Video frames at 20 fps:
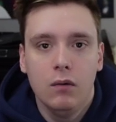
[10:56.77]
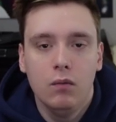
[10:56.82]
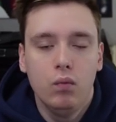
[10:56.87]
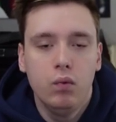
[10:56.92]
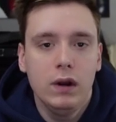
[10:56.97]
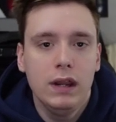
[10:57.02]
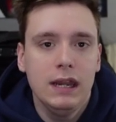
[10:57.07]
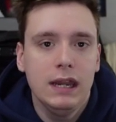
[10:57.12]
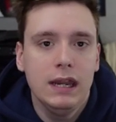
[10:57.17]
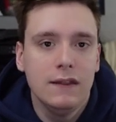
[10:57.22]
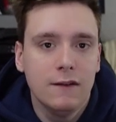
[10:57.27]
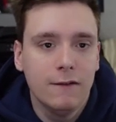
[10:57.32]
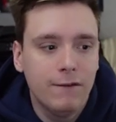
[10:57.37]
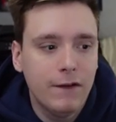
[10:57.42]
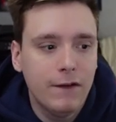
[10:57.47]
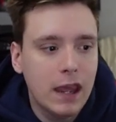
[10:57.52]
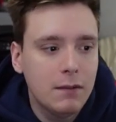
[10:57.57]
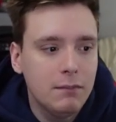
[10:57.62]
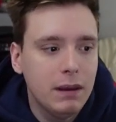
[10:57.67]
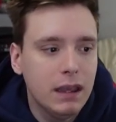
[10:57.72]
we in the
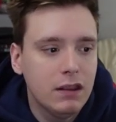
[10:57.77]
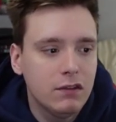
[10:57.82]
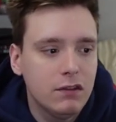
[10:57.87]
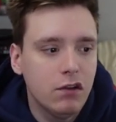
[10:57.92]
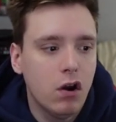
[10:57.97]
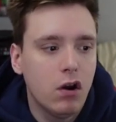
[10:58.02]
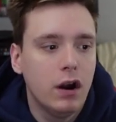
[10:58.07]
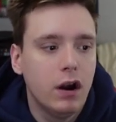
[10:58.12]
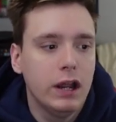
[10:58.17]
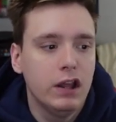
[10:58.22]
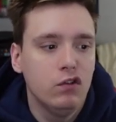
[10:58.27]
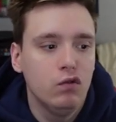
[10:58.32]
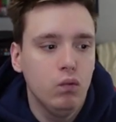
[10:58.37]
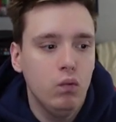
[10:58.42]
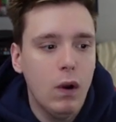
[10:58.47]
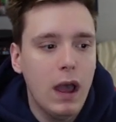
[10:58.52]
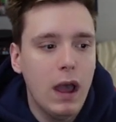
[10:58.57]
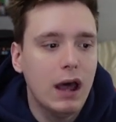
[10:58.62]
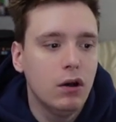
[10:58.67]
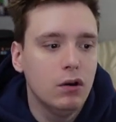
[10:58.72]
fan base are as
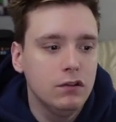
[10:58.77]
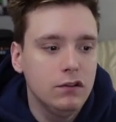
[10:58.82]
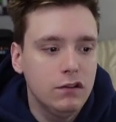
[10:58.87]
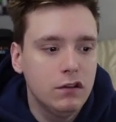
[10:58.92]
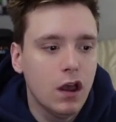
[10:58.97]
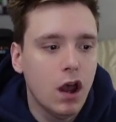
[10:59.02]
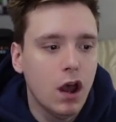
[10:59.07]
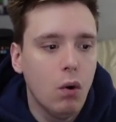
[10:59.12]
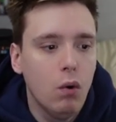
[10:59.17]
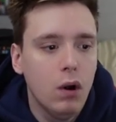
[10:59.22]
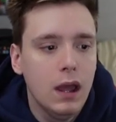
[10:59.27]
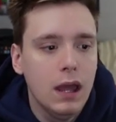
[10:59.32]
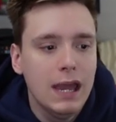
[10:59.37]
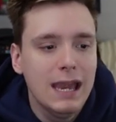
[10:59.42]
well. So,